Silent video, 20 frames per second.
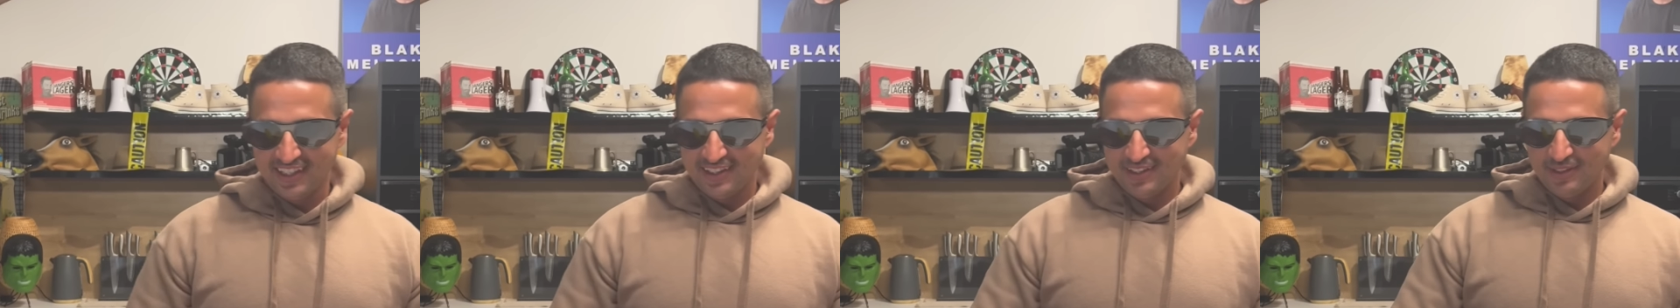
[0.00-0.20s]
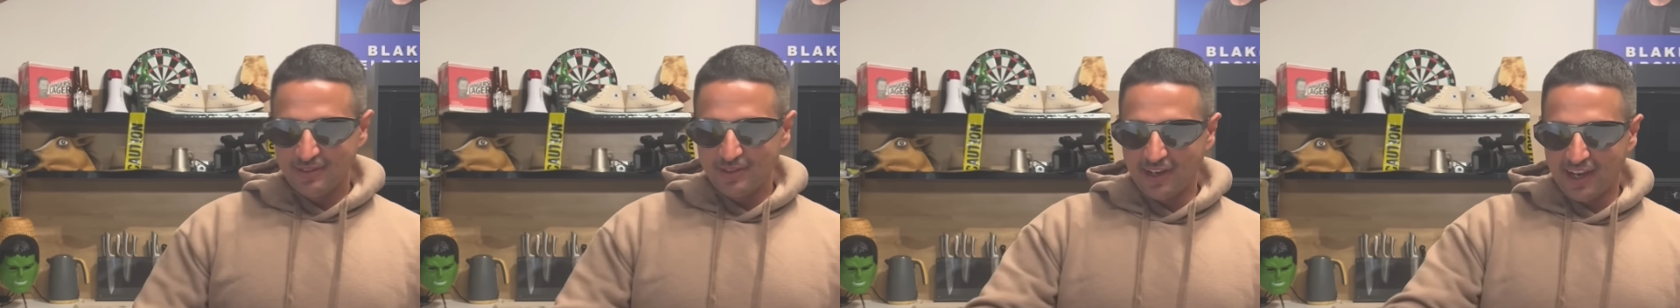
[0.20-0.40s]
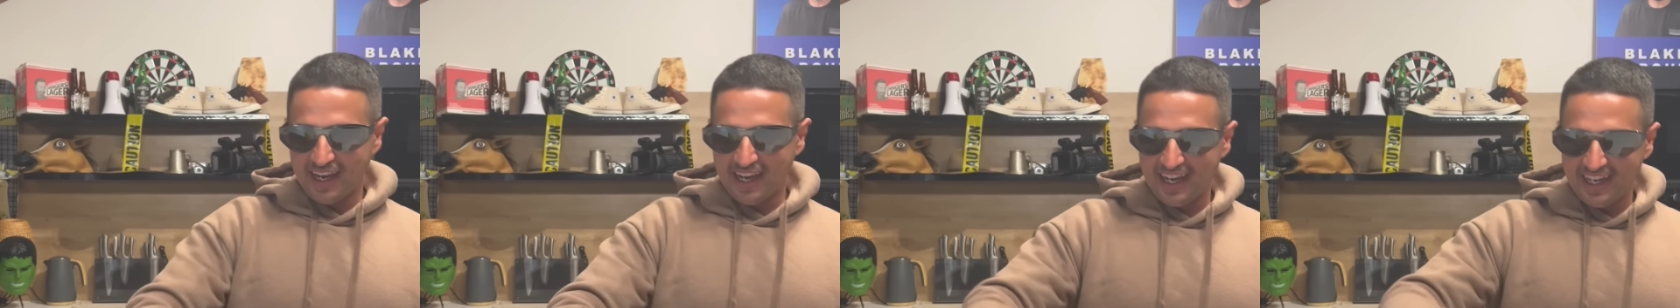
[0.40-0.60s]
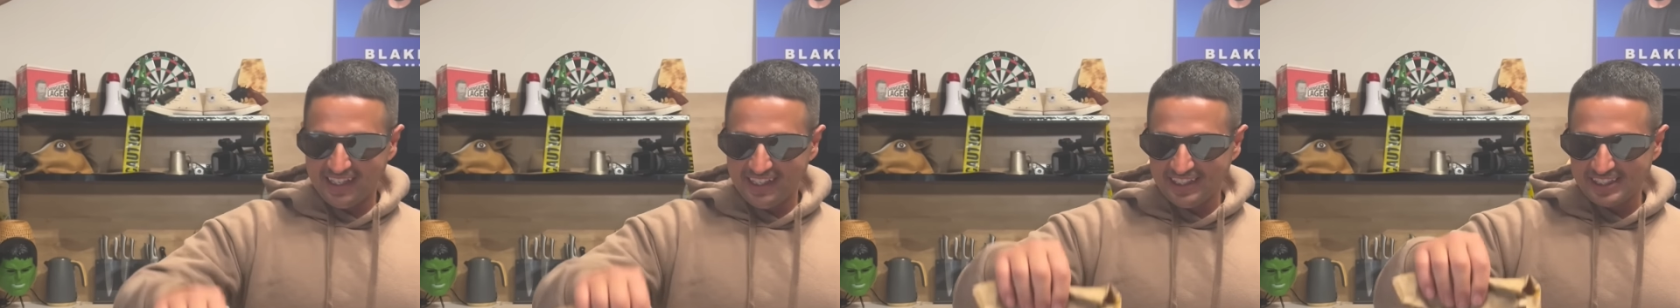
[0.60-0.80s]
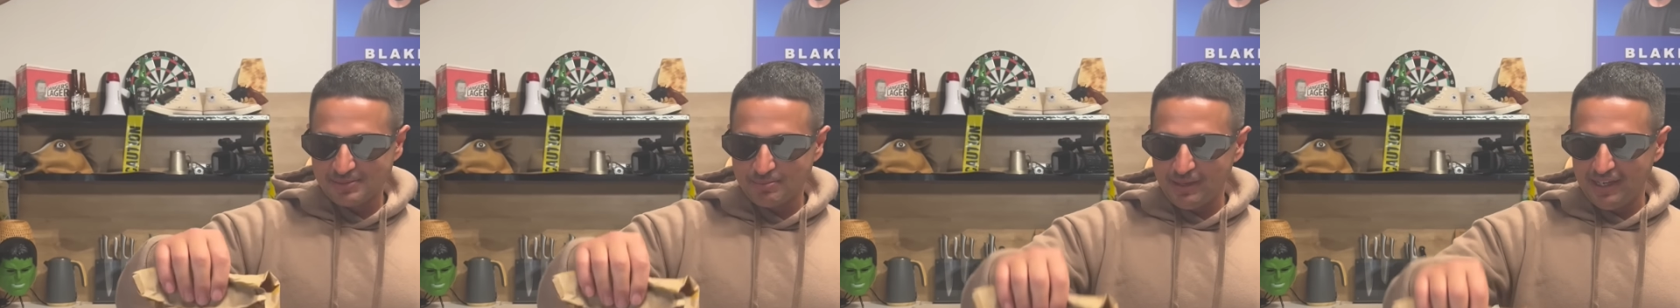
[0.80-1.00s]
We've got
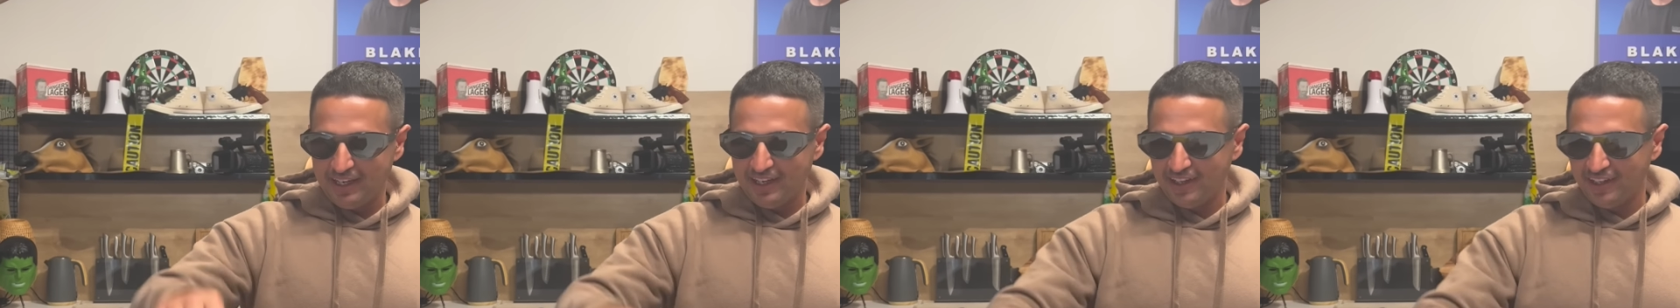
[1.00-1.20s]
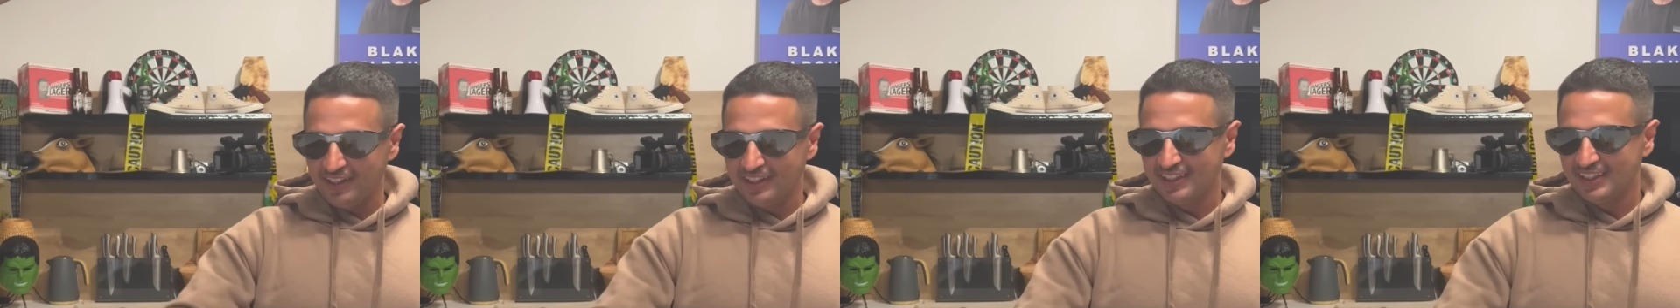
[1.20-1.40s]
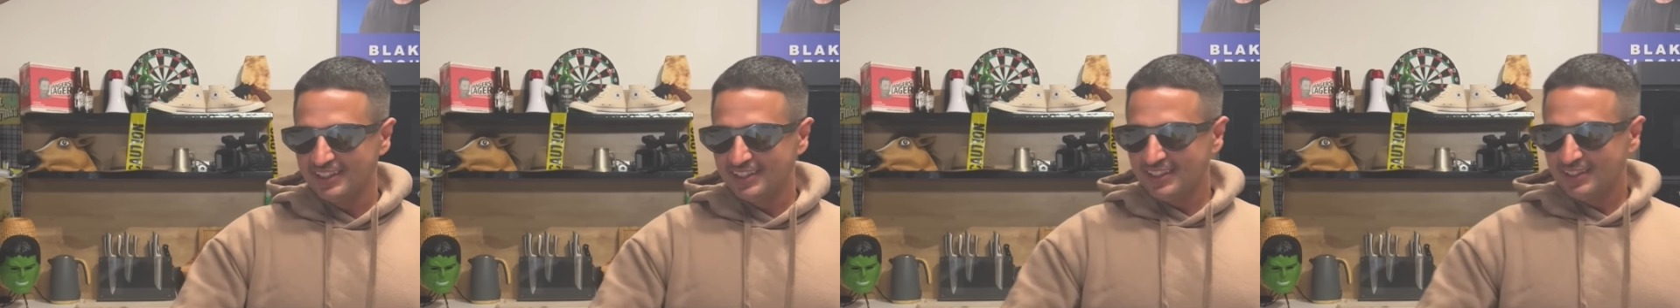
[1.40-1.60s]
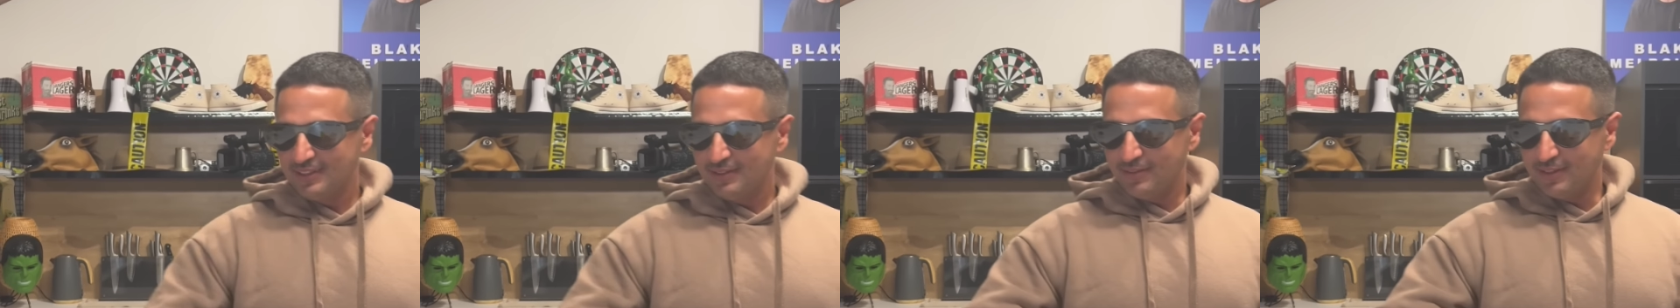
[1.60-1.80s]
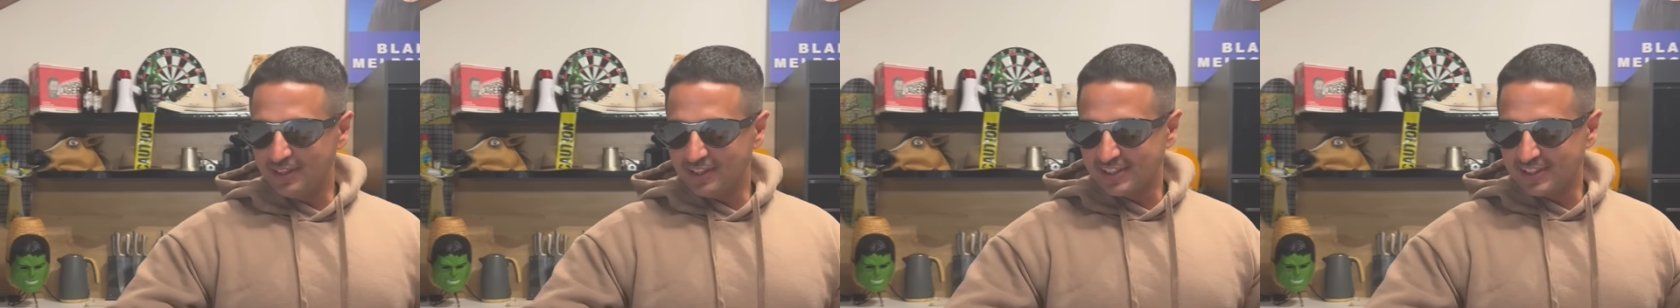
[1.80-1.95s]
Andy's meal. We've got